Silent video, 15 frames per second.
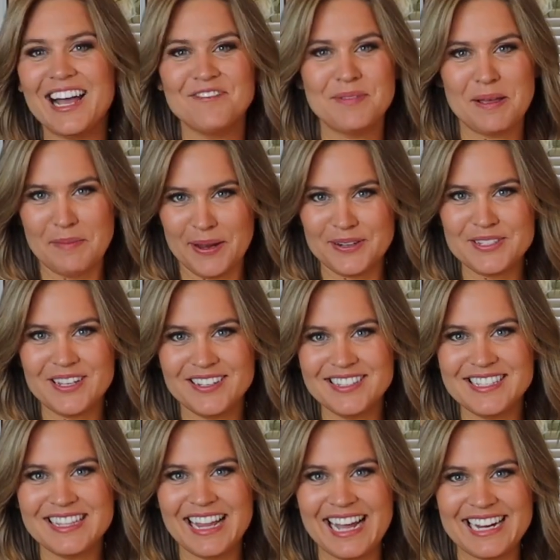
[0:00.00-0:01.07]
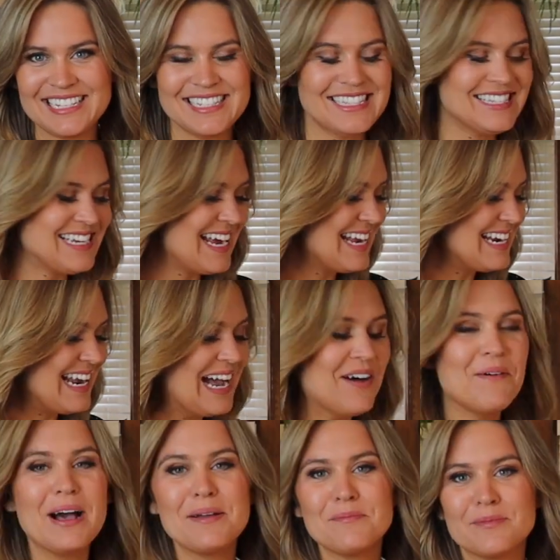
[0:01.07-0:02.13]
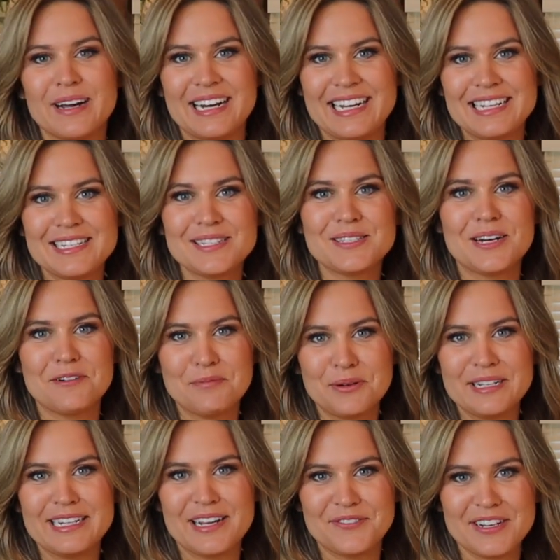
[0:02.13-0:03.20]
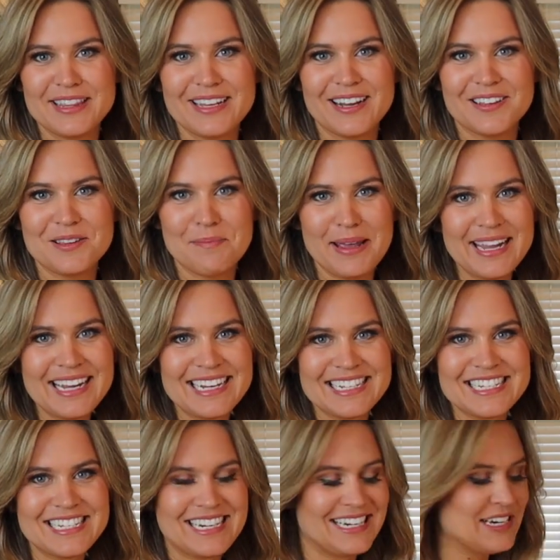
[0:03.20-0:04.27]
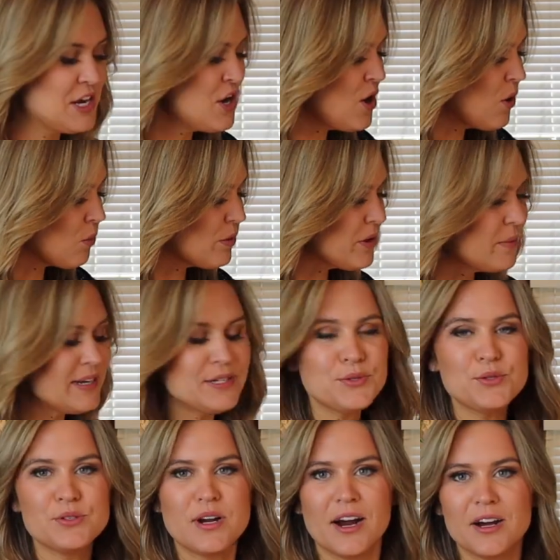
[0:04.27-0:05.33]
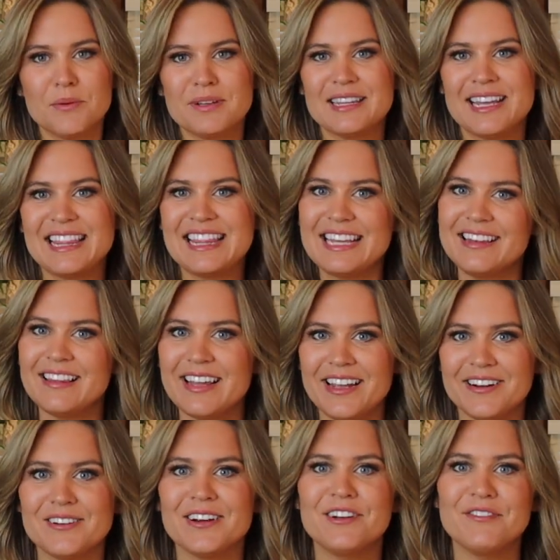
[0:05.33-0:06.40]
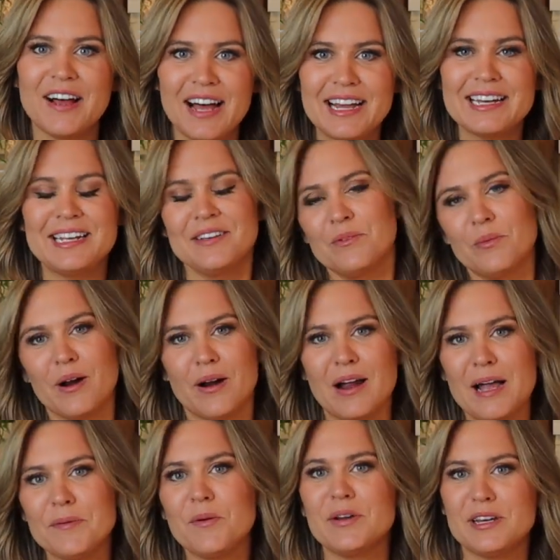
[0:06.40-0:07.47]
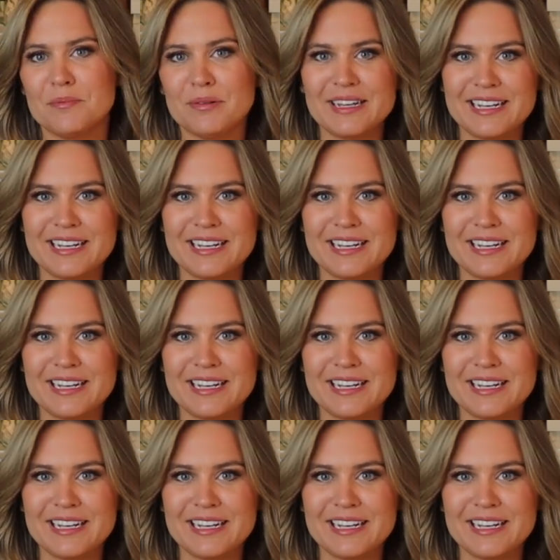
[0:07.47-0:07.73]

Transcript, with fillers: have my pears all sliced and now I'm ready to start putting everything on the baking sheet. We're going to start with a thin layer of honey where I'm going to